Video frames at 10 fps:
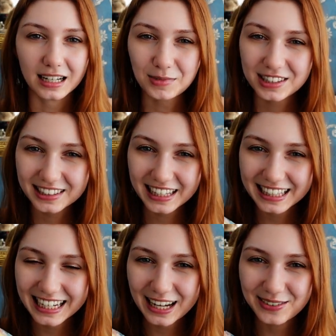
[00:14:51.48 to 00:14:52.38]
I must say
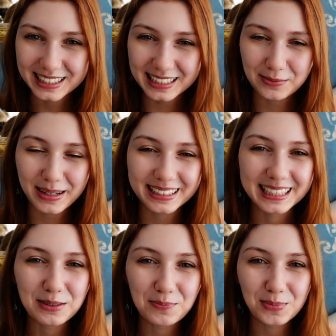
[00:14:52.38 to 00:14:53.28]
that I was
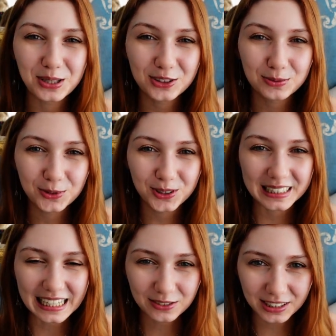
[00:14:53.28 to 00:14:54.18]
expecting much more
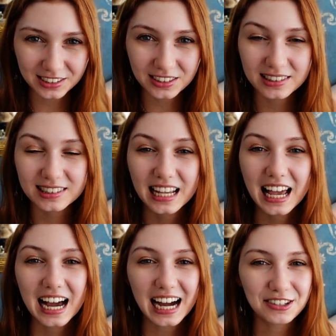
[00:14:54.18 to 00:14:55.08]
digressions.
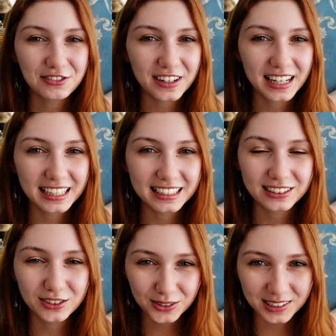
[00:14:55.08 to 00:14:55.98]
I've read
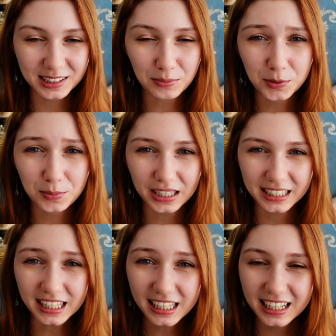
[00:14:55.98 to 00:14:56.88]
Notre-Dame de
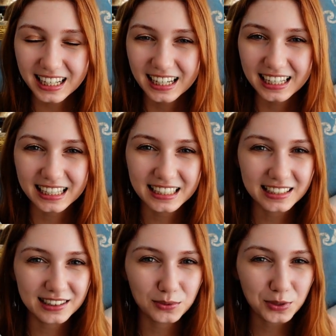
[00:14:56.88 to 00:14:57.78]
Paris. It
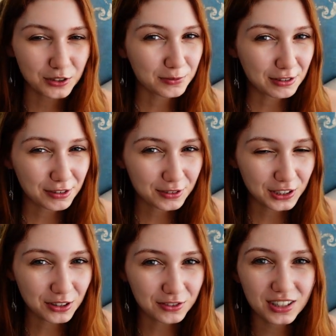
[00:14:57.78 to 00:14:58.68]
is one of my favorite
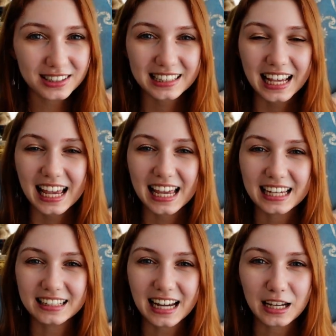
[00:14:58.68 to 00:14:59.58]
novels,
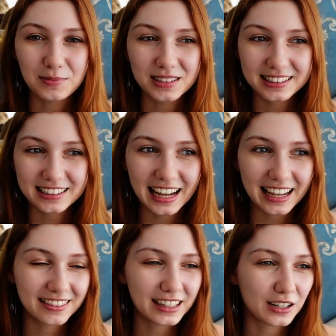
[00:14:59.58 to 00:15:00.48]
and I must
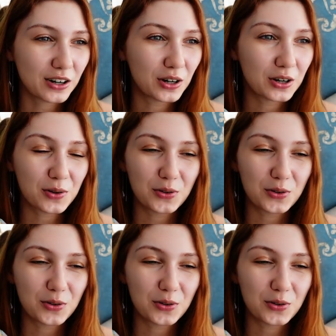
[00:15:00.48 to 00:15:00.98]
say there are